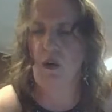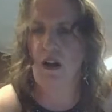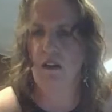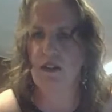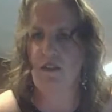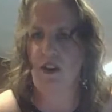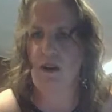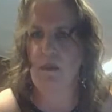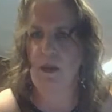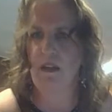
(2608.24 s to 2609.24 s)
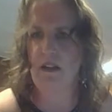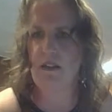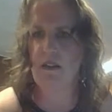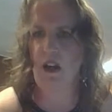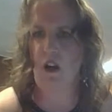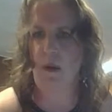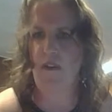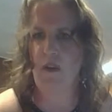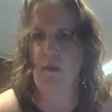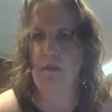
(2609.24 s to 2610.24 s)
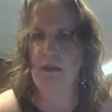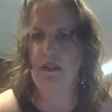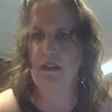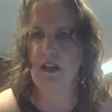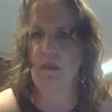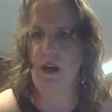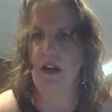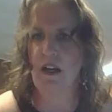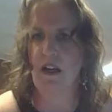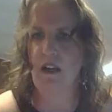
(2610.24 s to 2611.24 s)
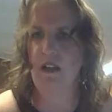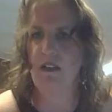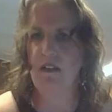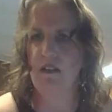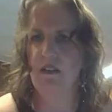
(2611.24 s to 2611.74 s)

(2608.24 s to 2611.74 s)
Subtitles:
Who else have I missed? I hope I haven't missed anybody.